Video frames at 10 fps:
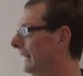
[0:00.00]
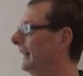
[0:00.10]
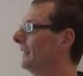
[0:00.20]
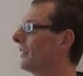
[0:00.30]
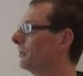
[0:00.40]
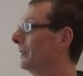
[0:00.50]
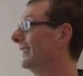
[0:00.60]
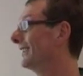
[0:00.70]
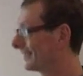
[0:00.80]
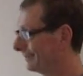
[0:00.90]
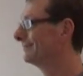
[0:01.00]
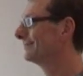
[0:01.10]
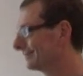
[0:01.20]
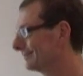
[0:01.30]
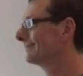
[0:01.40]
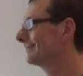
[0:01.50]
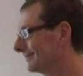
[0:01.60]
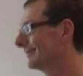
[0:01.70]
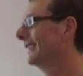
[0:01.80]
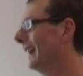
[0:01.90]
In other words,
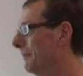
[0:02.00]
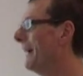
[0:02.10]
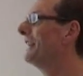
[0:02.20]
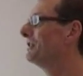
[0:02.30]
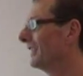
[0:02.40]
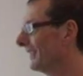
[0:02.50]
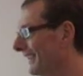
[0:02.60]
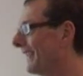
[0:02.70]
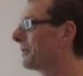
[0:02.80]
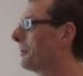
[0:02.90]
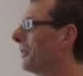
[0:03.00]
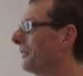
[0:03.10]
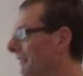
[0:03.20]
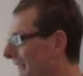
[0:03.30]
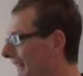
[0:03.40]
imagine that everyone